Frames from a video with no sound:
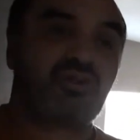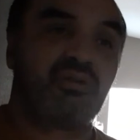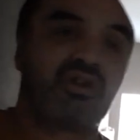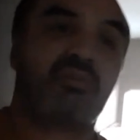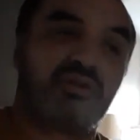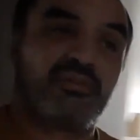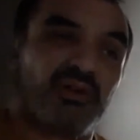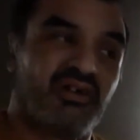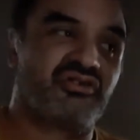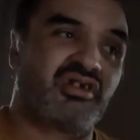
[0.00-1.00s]
showing up as
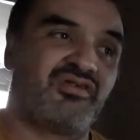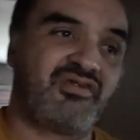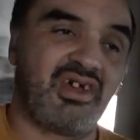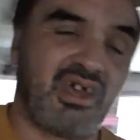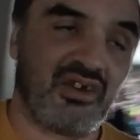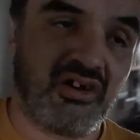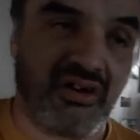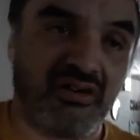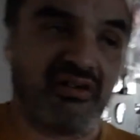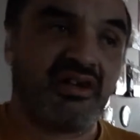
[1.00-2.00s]
much, if at
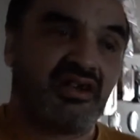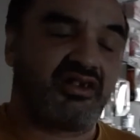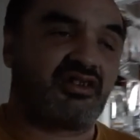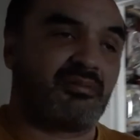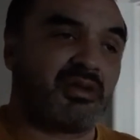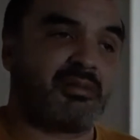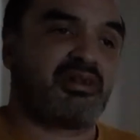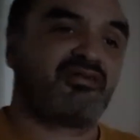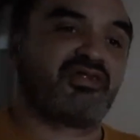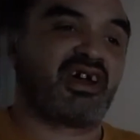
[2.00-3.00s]
all, except maybe
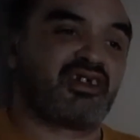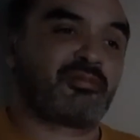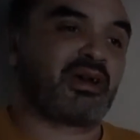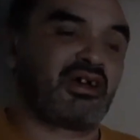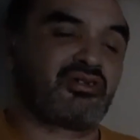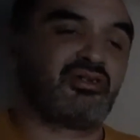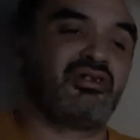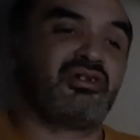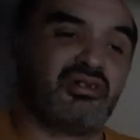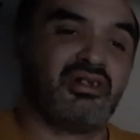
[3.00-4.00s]
in flashbacks or
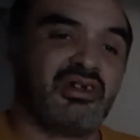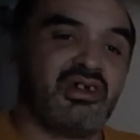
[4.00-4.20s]
little